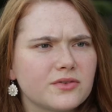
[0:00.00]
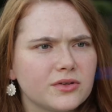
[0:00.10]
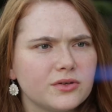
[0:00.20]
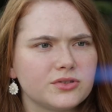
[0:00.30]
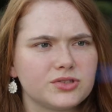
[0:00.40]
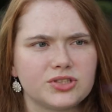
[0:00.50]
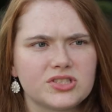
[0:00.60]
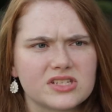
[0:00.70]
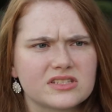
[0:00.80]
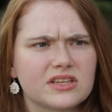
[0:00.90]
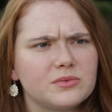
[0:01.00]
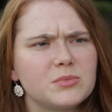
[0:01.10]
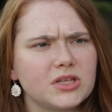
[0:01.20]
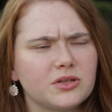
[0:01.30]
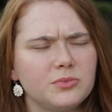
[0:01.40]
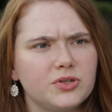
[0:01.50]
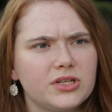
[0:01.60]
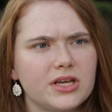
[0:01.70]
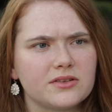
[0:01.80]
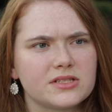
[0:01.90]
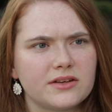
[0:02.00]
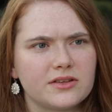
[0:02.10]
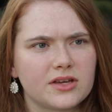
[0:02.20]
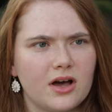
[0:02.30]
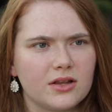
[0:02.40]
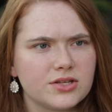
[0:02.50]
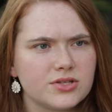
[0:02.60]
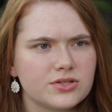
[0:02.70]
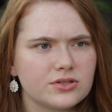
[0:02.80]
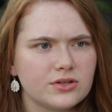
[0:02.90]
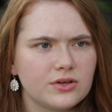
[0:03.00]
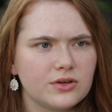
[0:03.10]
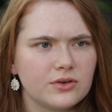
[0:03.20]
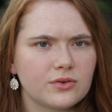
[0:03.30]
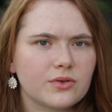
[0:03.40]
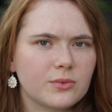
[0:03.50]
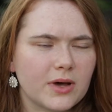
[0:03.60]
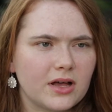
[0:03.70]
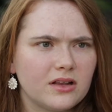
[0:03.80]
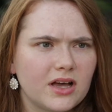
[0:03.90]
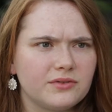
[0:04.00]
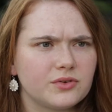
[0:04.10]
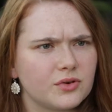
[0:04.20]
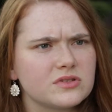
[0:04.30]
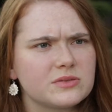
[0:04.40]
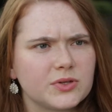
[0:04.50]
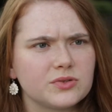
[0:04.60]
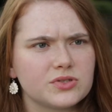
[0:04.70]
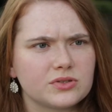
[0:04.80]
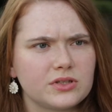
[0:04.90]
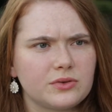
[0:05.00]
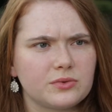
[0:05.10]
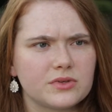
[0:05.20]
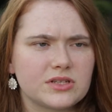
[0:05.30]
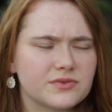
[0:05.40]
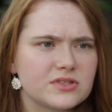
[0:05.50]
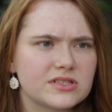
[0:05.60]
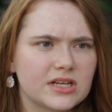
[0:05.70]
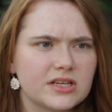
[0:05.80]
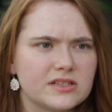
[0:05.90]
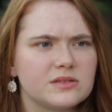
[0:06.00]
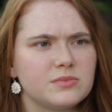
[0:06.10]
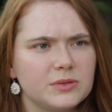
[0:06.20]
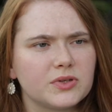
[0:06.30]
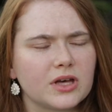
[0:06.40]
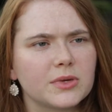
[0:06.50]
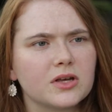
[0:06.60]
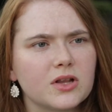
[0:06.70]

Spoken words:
of the local church has given me a community outside of the college. Through the well, I've grown spiritually through the different studies and people coming